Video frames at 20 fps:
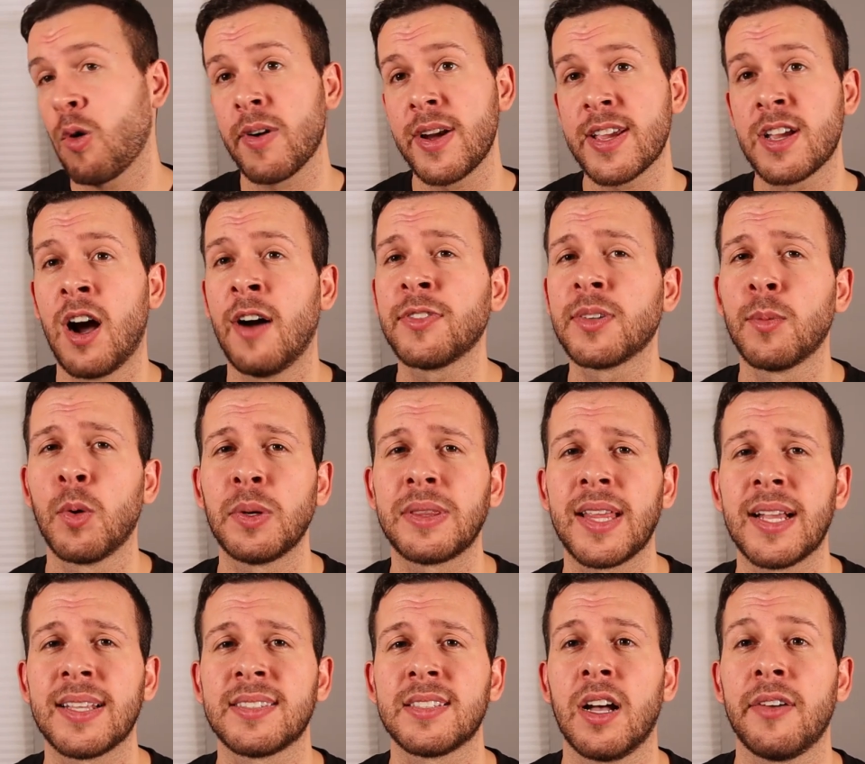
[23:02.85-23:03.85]
already comfortable with
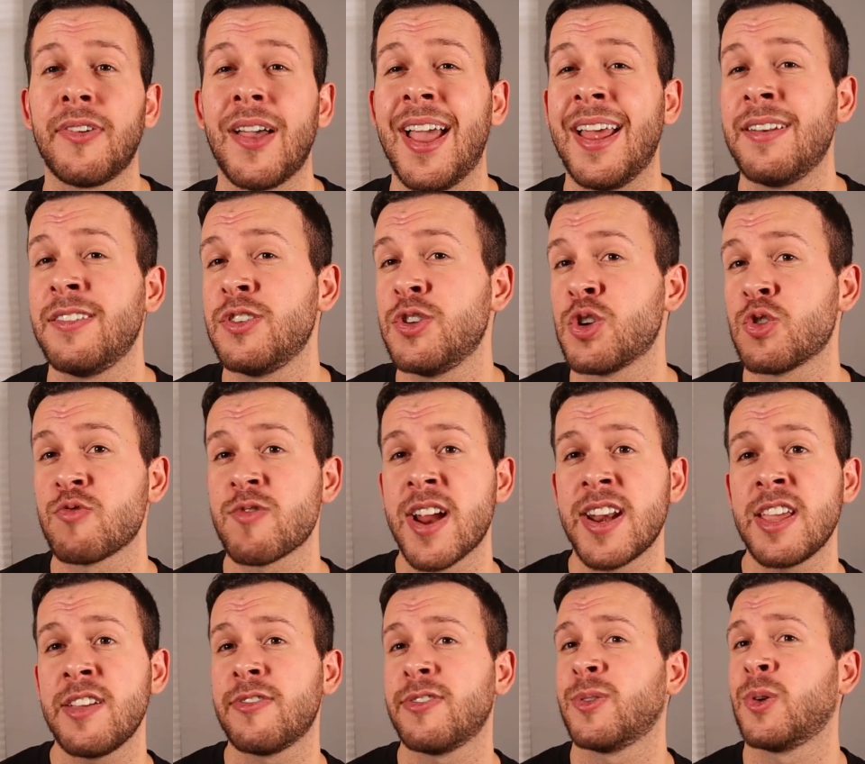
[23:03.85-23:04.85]
that stuff and you're
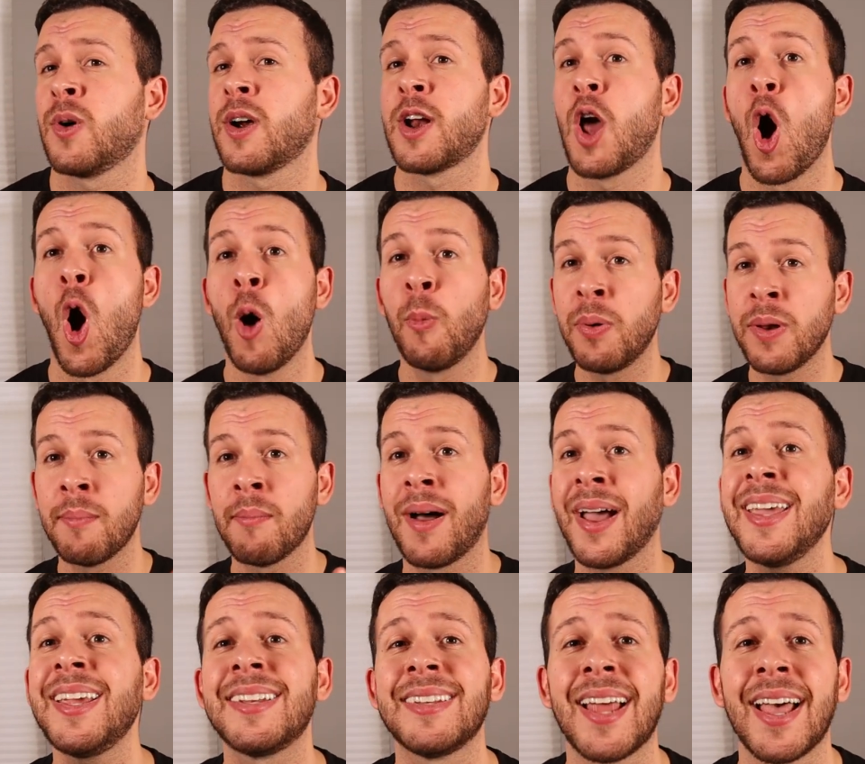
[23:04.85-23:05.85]
ready for an open
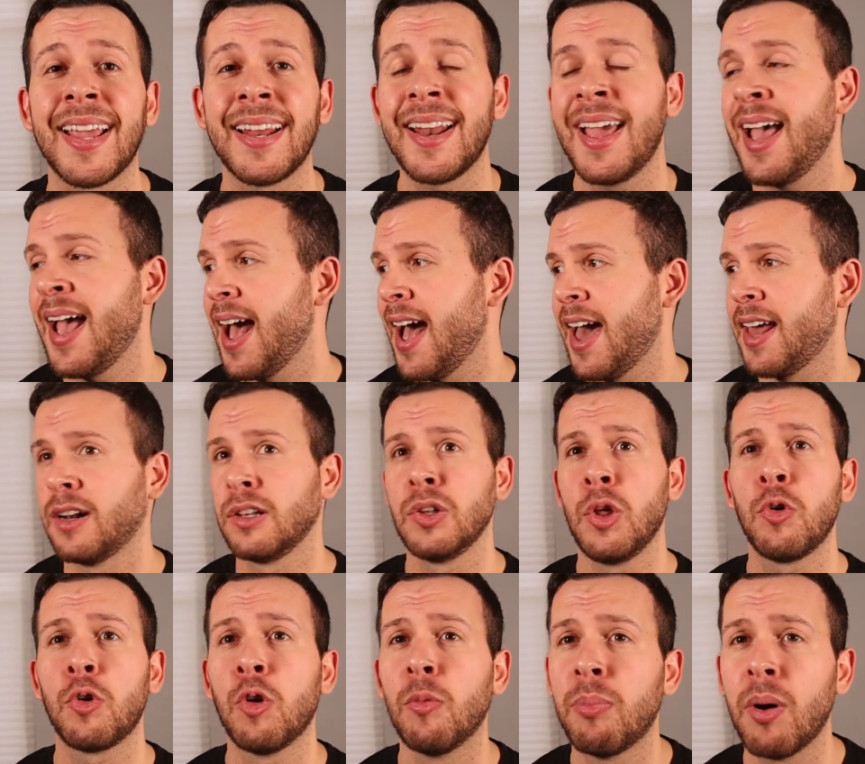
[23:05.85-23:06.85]
mic night at a
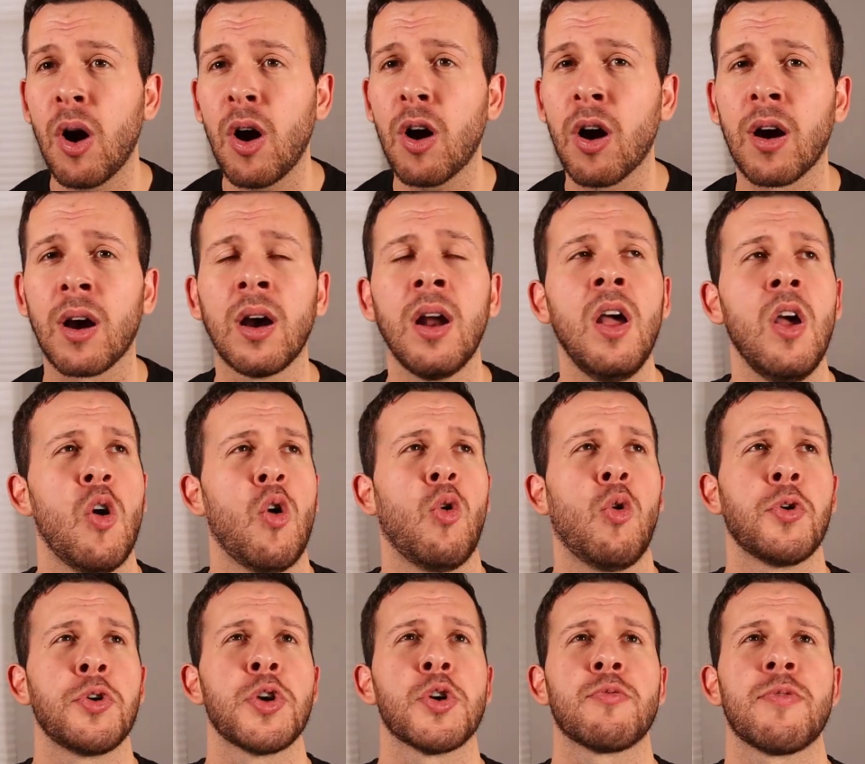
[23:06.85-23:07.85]
local bar
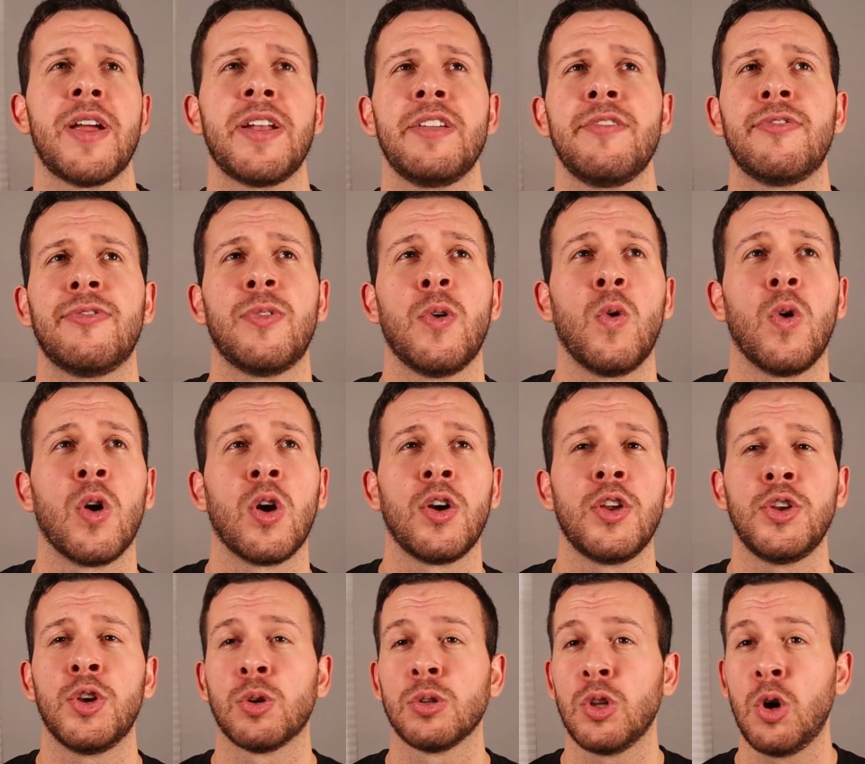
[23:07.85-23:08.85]
or you're ready for
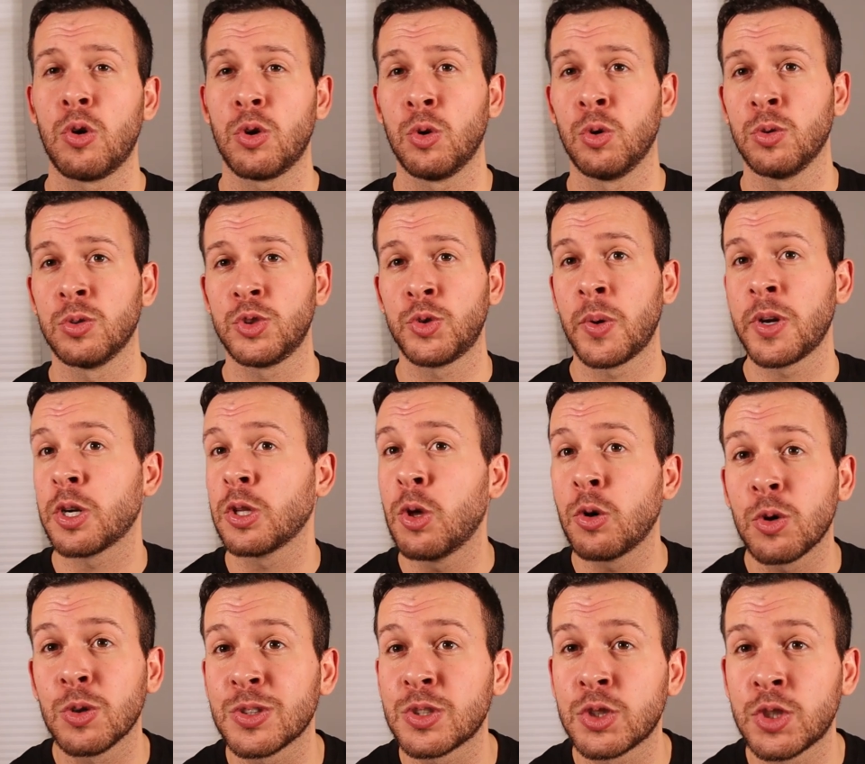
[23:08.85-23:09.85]
your local, join your
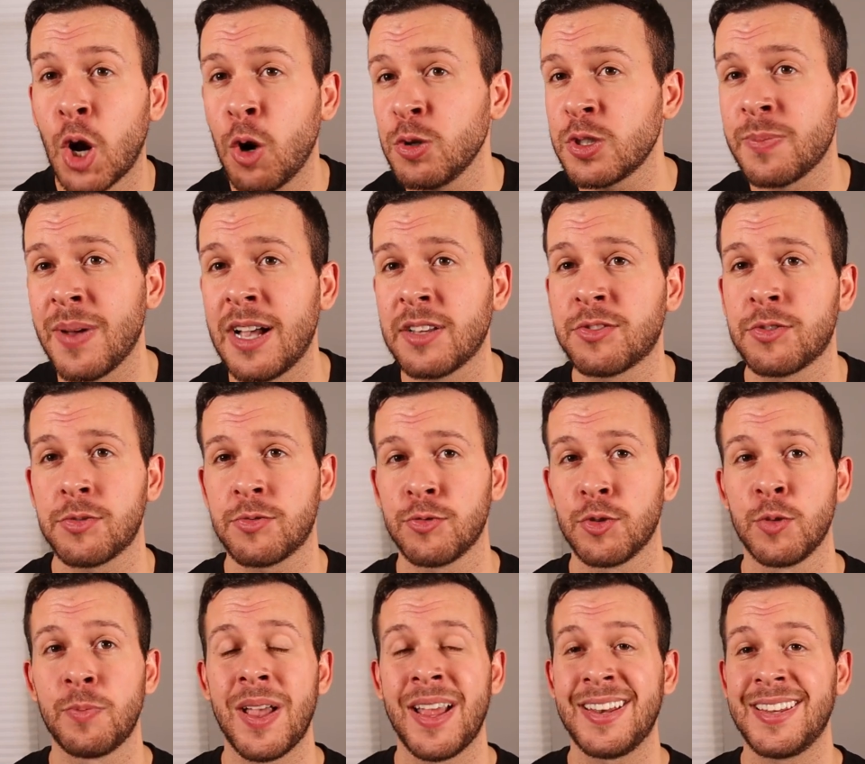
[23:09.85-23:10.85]
local Toastmasters
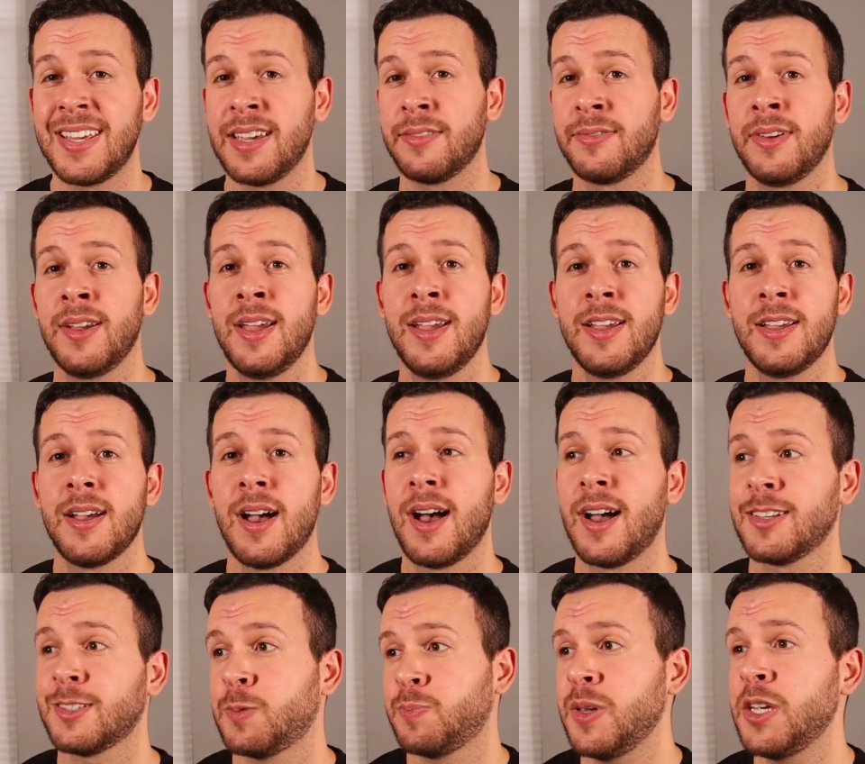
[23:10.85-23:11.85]
group and give
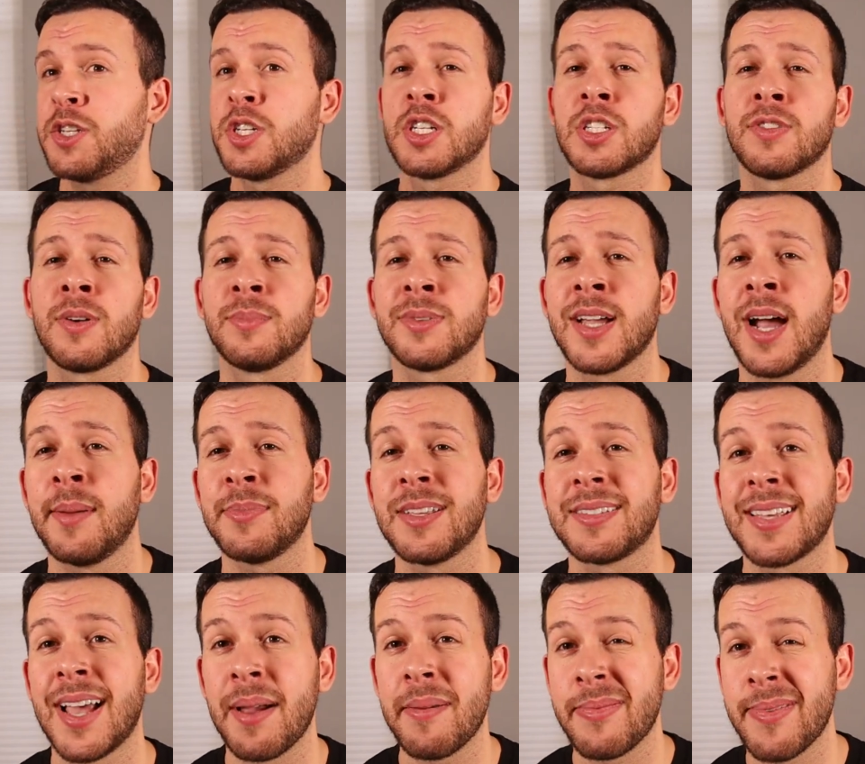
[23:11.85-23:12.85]
uh, speeches from time to
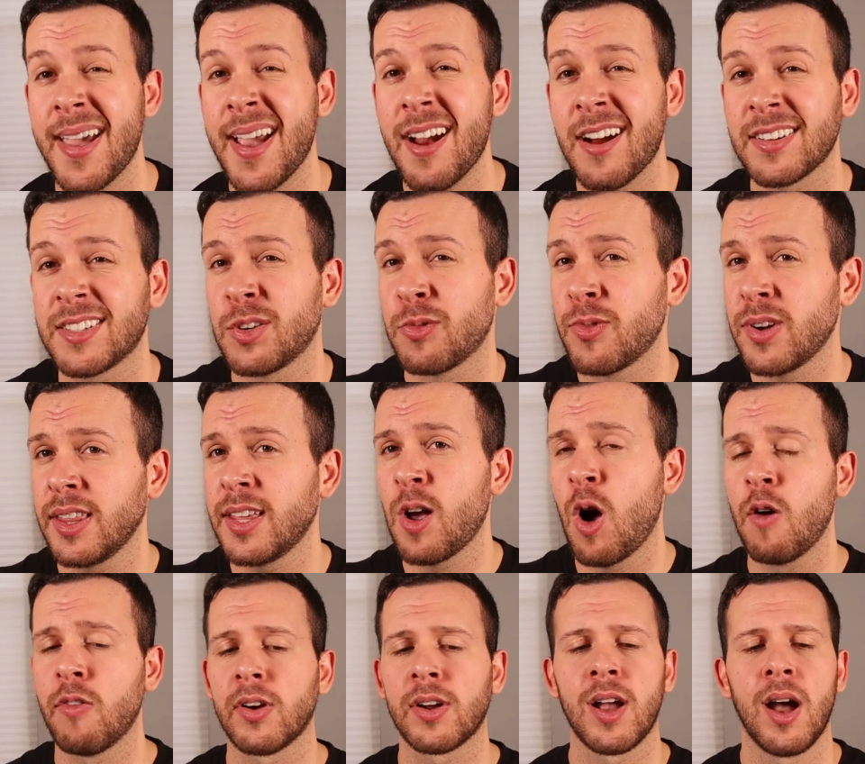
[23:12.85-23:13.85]
time there to really
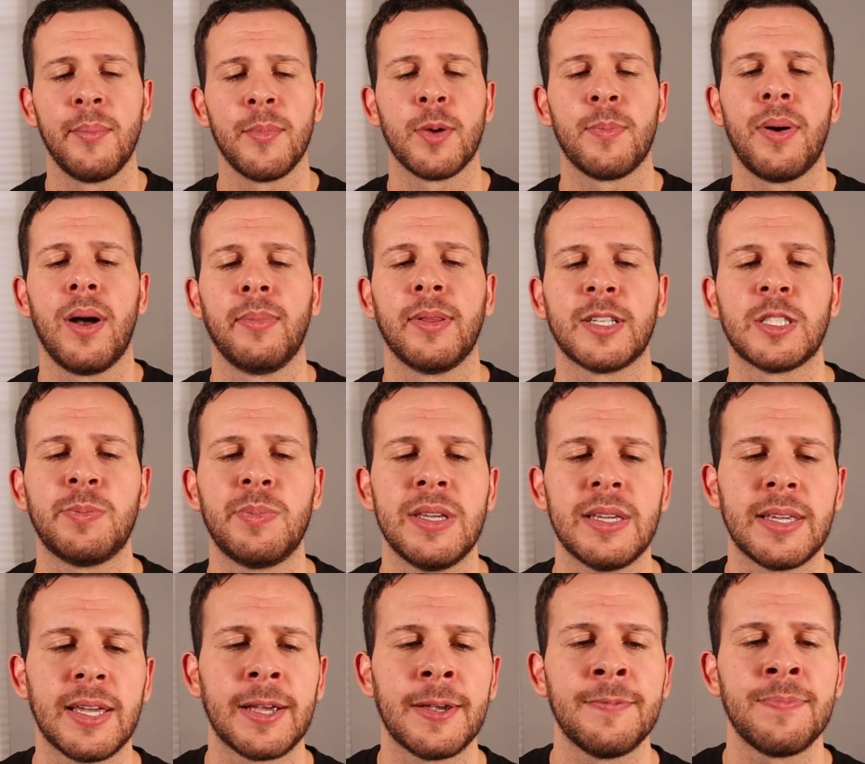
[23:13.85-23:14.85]
overcome your public
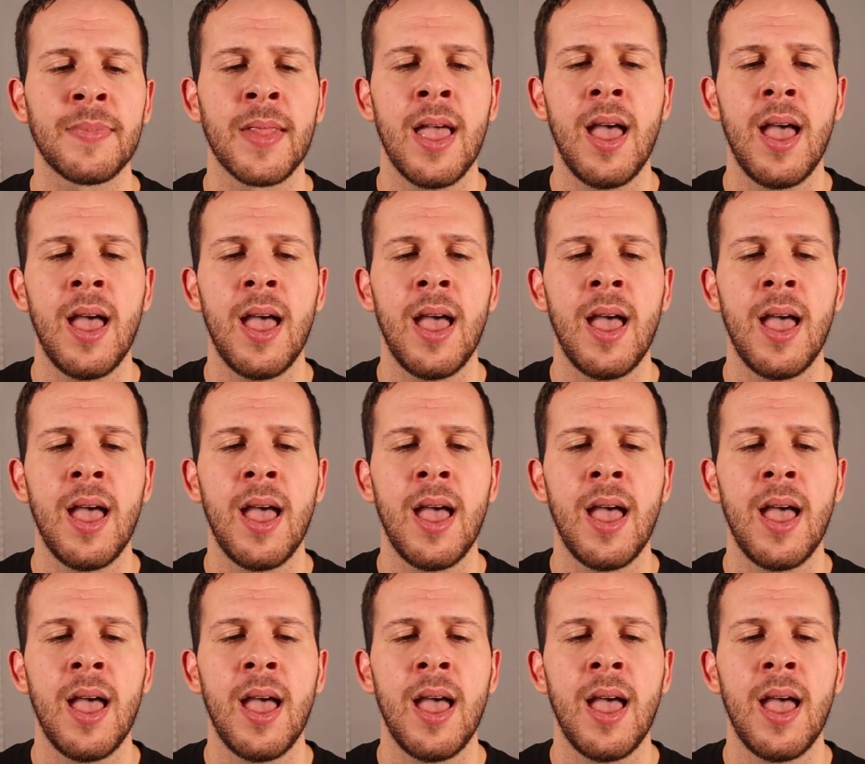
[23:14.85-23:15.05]
speaking.